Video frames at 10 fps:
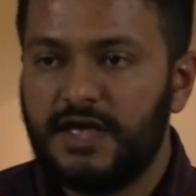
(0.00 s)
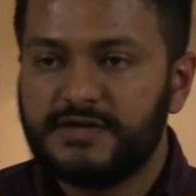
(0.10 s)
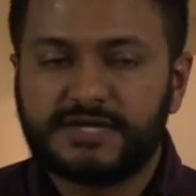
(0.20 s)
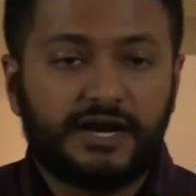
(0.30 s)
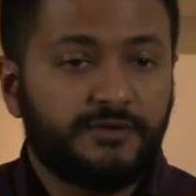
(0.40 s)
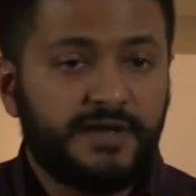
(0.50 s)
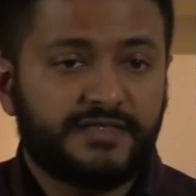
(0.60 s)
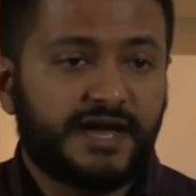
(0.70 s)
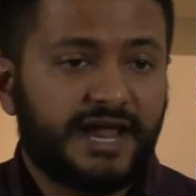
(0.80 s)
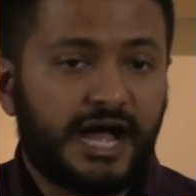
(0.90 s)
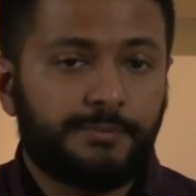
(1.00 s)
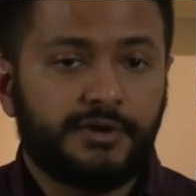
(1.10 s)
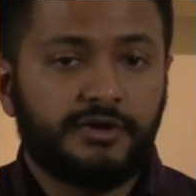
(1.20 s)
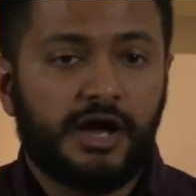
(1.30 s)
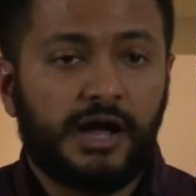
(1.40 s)
So how do you make that
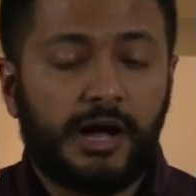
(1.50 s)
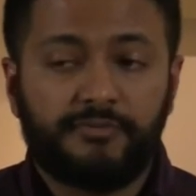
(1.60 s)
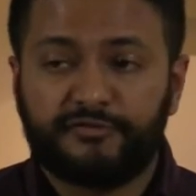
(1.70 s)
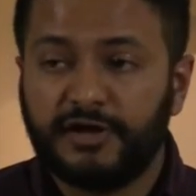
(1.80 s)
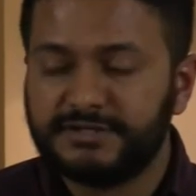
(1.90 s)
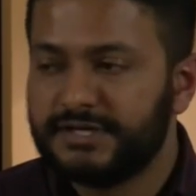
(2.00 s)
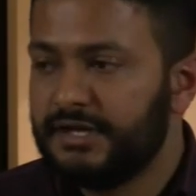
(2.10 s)
happen uh, up front?